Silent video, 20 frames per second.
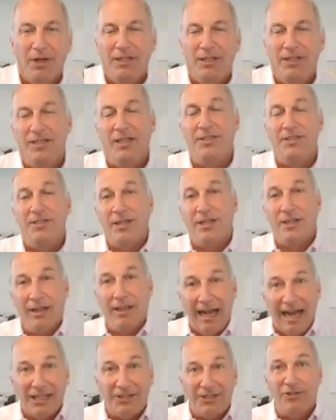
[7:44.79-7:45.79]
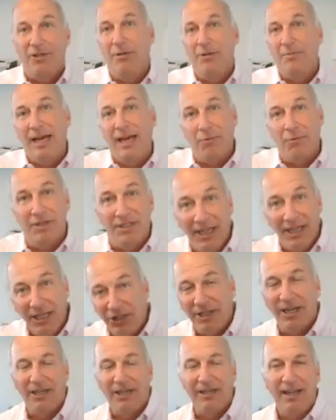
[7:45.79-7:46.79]
does the classroom that we're
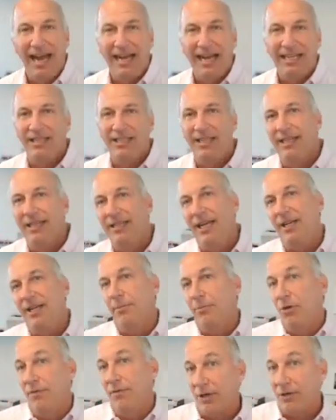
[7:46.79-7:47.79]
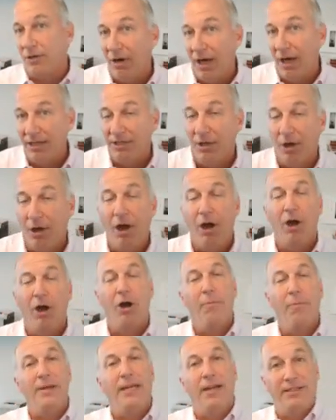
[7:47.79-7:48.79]
teaching a class in need to move across the
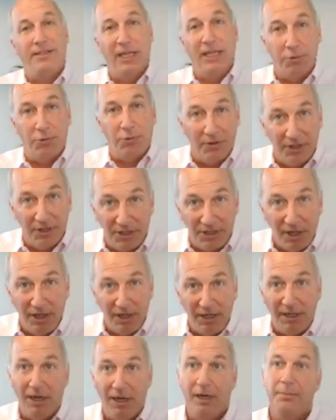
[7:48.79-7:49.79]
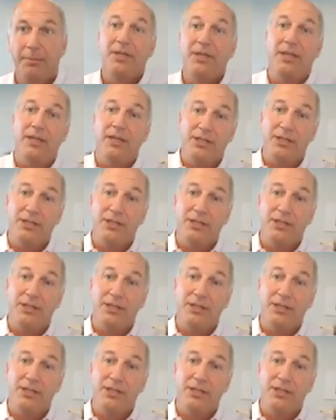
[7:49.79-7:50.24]
hall because that's where the sun comes in,